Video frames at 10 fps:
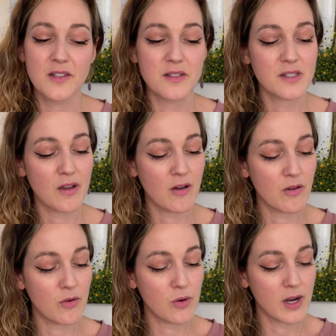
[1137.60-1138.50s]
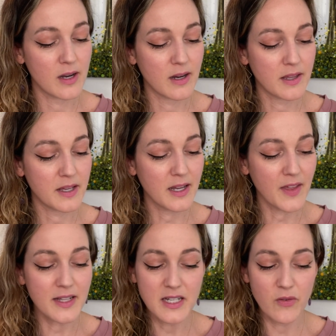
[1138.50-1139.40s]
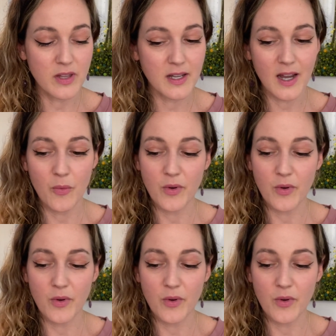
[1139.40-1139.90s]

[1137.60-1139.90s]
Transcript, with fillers: So I think that's everything I